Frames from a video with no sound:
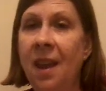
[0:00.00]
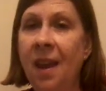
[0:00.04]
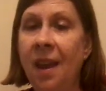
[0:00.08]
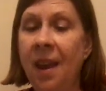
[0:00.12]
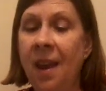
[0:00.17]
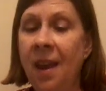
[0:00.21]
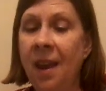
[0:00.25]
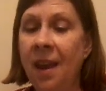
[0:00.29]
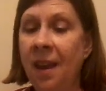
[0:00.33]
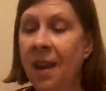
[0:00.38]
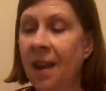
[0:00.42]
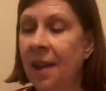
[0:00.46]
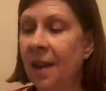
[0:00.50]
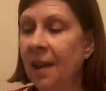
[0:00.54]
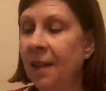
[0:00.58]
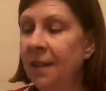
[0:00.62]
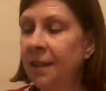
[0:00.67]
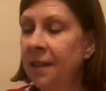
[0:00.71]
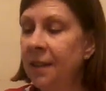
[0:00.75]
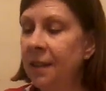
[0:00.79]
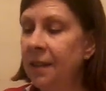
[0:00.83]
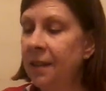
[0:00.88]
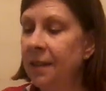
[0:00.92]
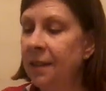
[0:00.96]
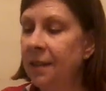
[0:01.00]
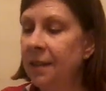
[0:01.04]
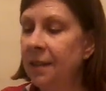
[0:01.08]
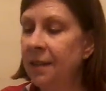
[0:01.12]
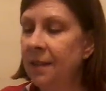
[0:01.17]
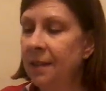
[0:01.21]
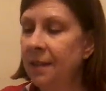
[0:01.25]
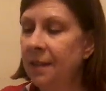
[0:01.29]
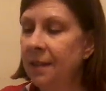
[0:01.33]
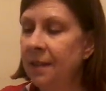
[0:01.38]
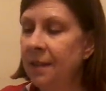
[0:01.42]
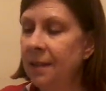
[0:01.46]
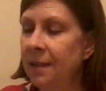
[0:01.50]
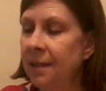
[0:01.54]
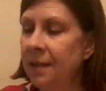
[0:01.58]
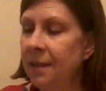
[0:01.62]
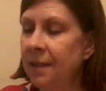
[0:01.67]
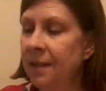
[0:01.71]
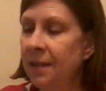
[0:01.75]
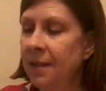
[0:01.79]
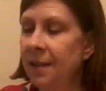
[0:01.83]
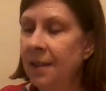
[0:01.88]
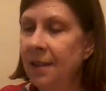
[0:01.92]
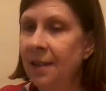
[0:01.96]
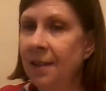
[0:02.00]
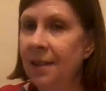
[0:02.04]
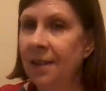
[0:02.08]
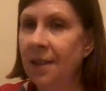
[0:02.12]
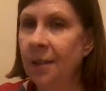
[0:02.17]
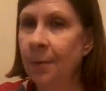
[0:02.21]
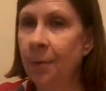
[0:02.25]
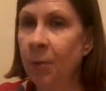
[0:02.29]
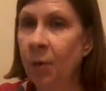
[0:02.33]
and I'm